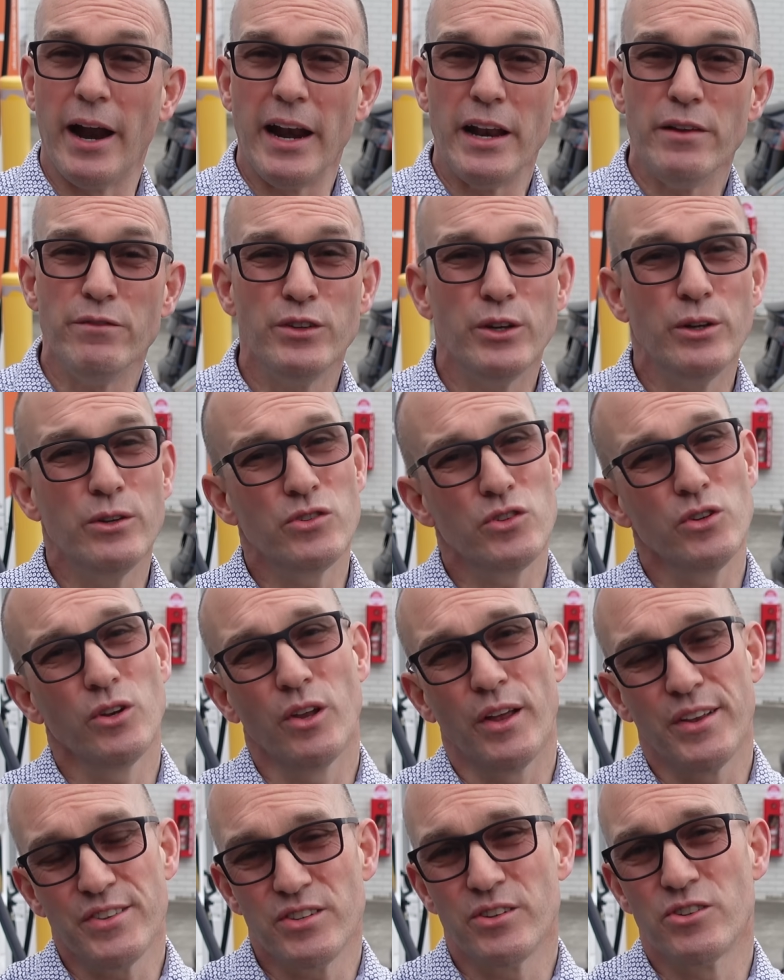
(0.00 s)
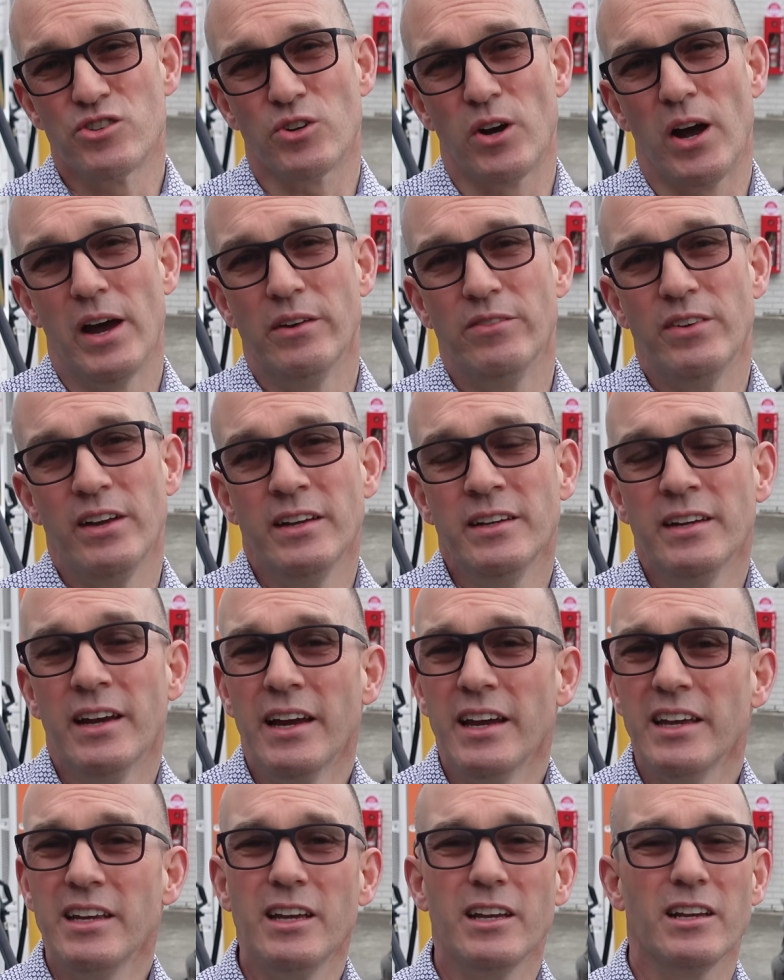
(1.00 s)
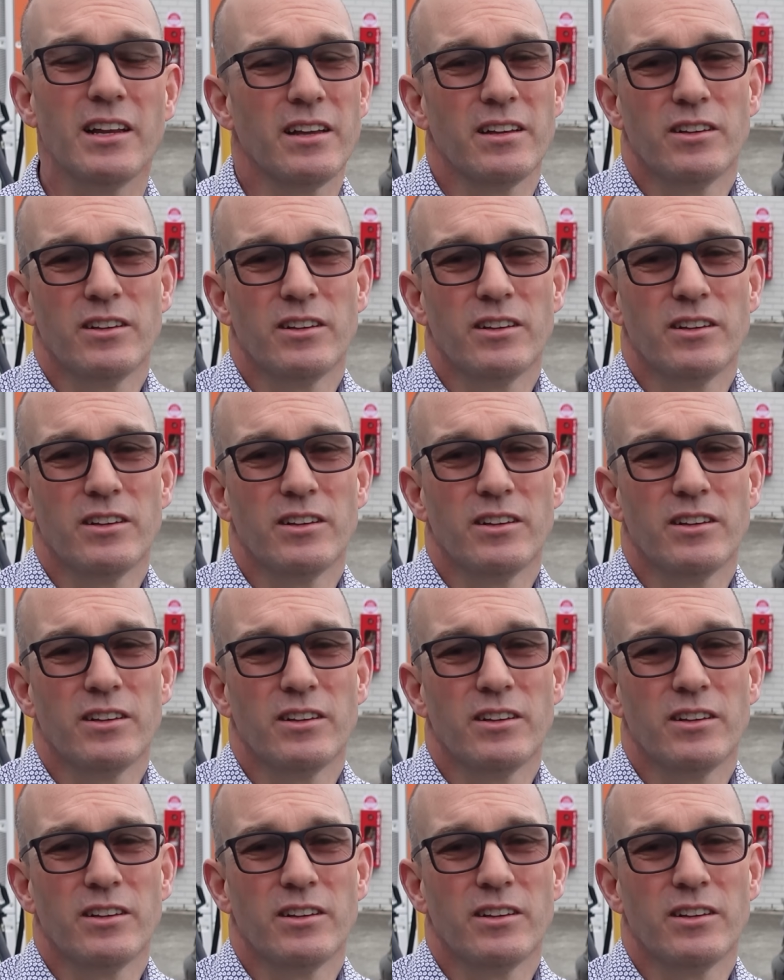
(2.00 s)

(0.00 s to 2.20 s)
And if you do lots of driving, you,